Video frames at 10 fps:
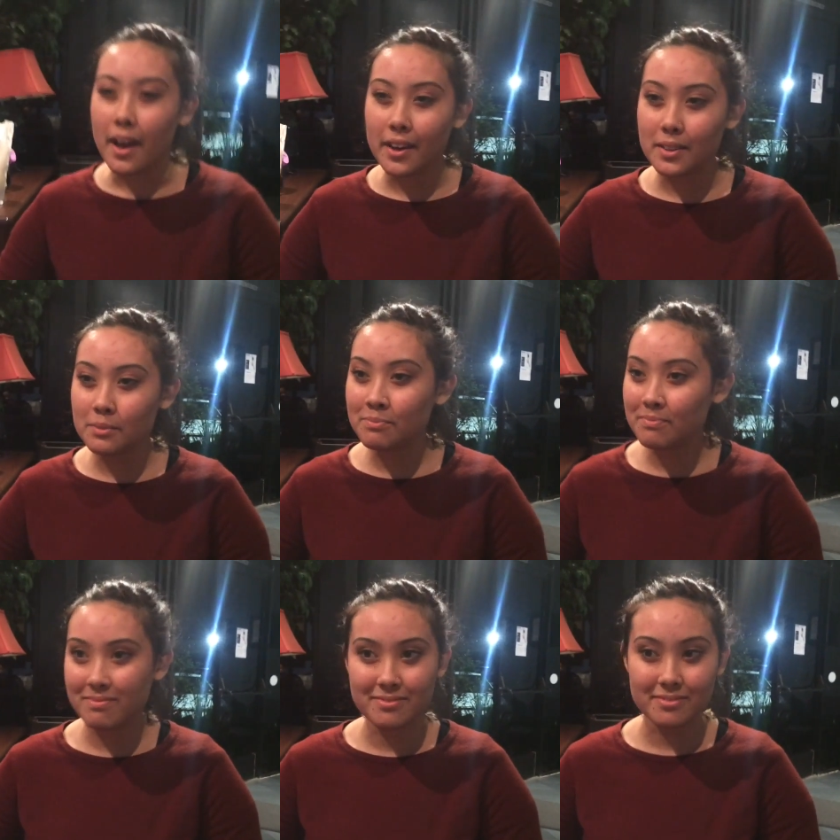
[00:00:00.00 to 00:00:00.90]

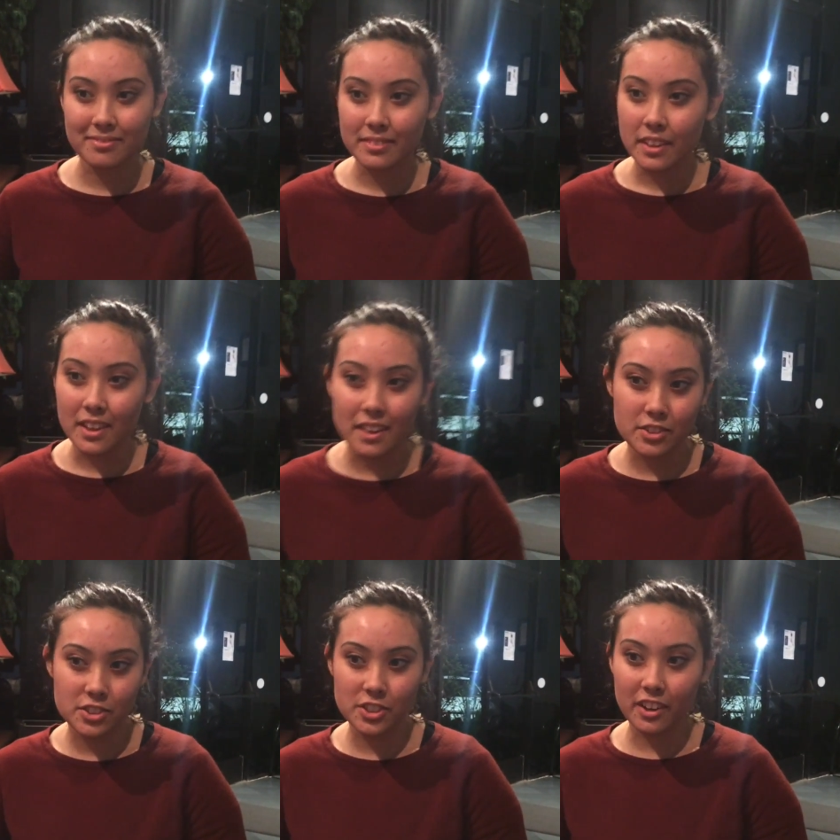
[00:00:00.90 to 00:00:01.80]
Um,
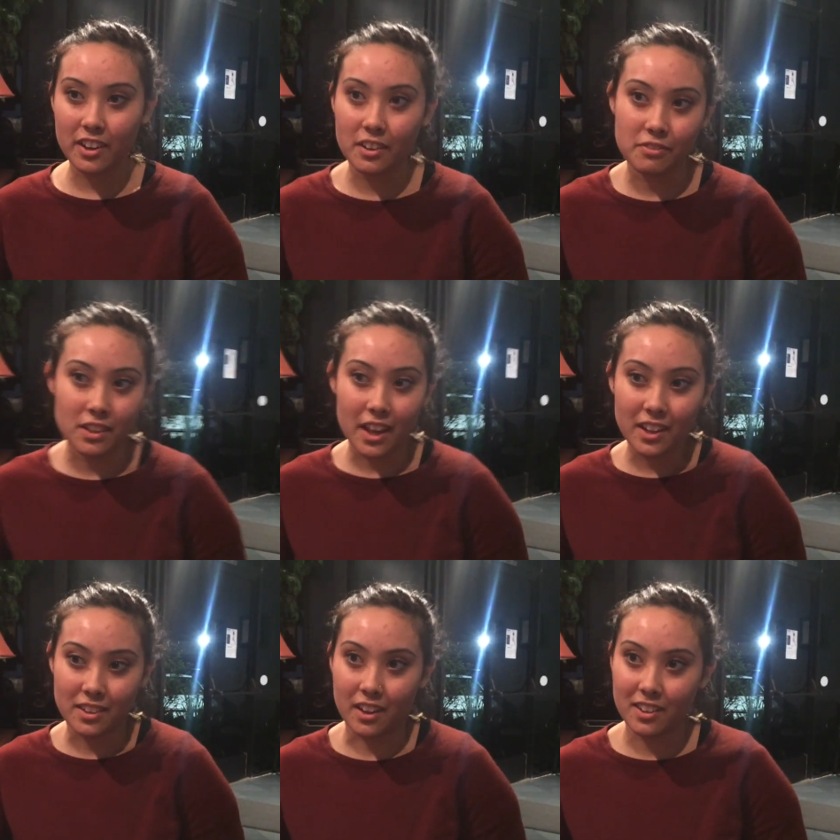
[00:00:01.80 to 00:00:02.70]
sure, if you
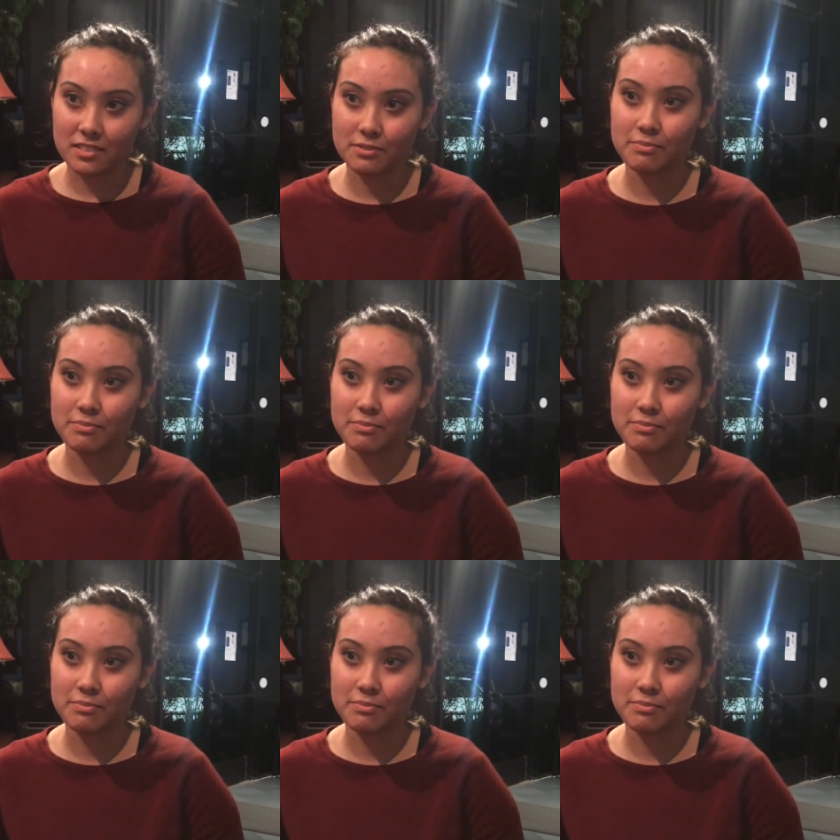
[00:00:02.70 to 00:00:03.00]
like that.